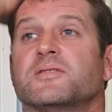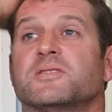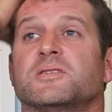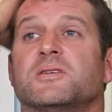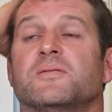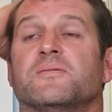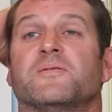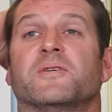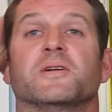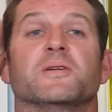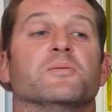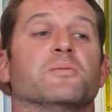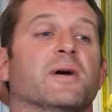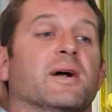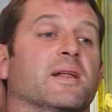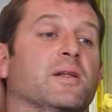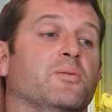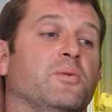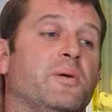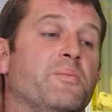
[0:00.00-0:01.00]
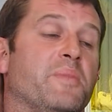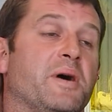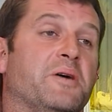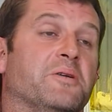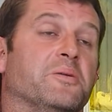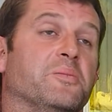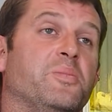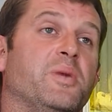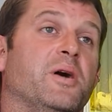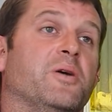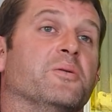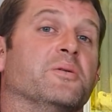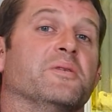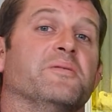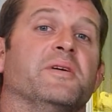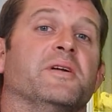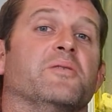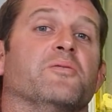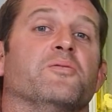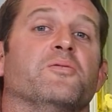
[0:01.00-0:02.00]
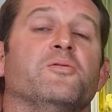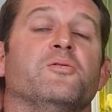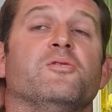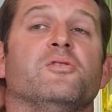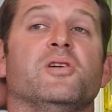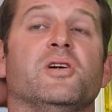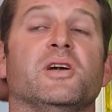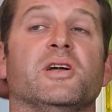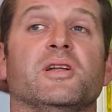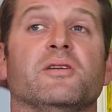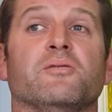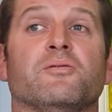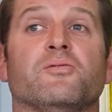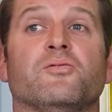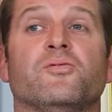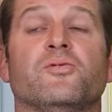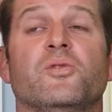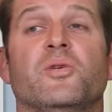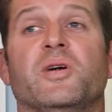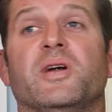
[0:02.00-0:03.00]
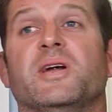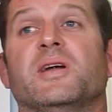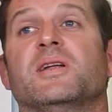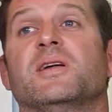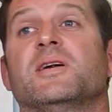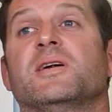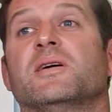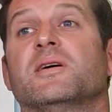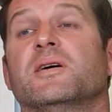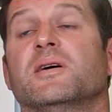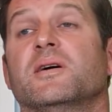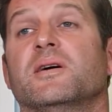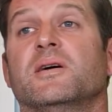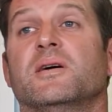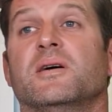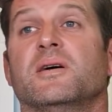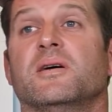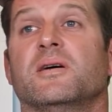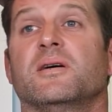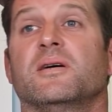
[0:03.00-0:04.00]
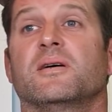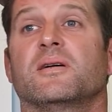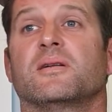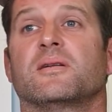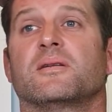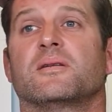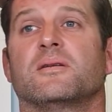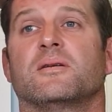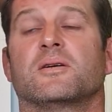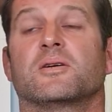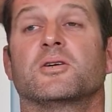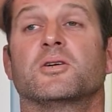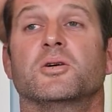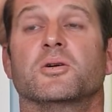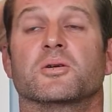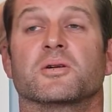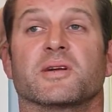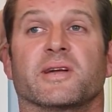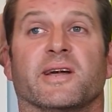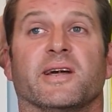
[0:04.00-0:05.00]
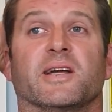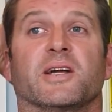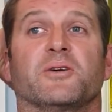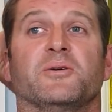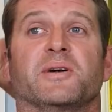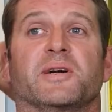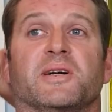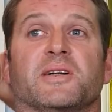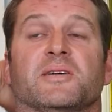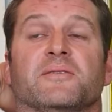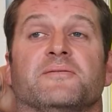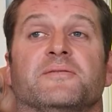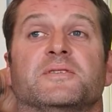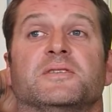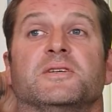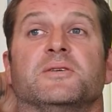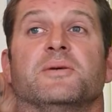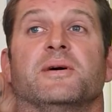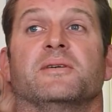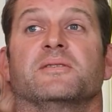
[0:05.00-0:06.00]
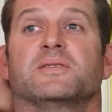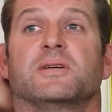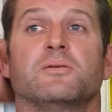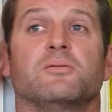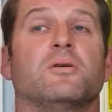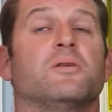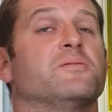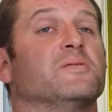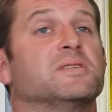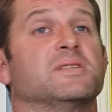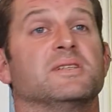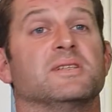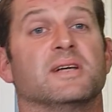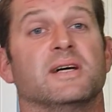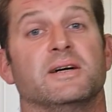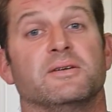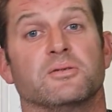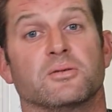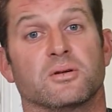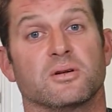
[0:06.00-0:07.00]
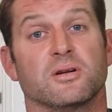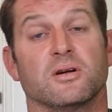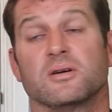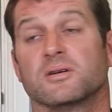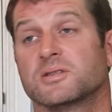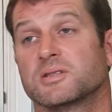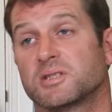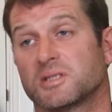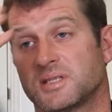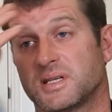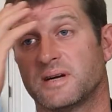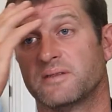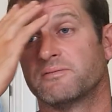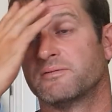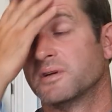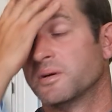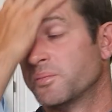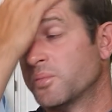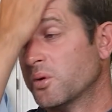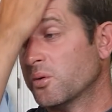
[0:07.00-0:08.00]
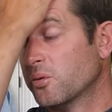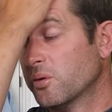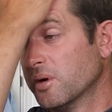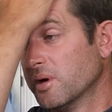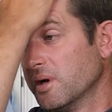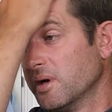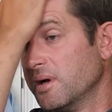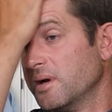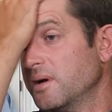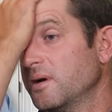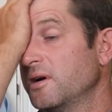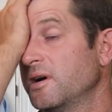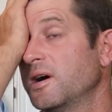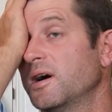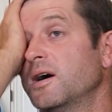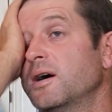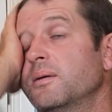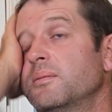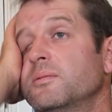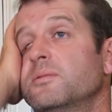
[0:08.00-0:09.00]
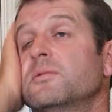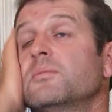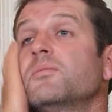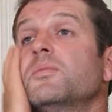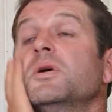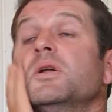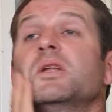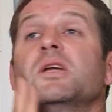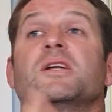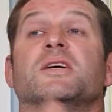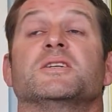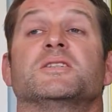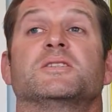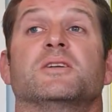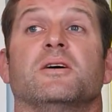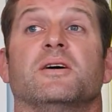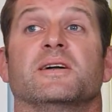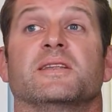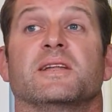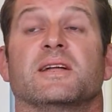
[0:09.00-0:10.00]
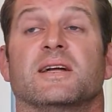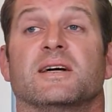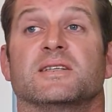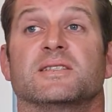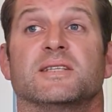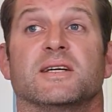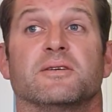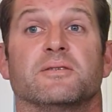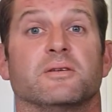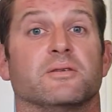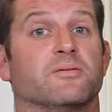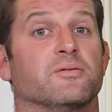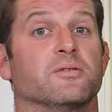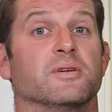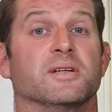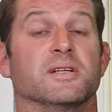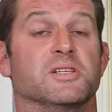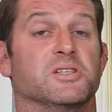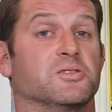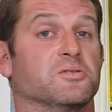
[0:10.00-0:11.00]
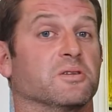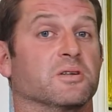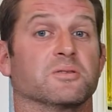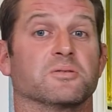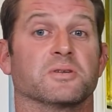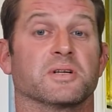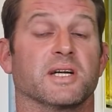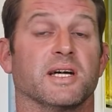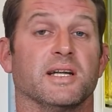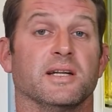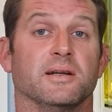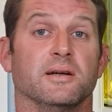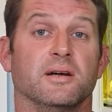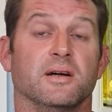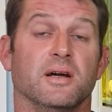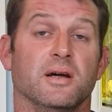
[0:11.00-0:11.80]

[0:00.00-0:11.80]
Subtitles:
Stopped feeding the waggler, I went back on the pole, and I've had a really couldn't get in quick enough for 2 hours. They were obviously there all along, just that ripple, and then it's died the last hour, and I've really struggled again.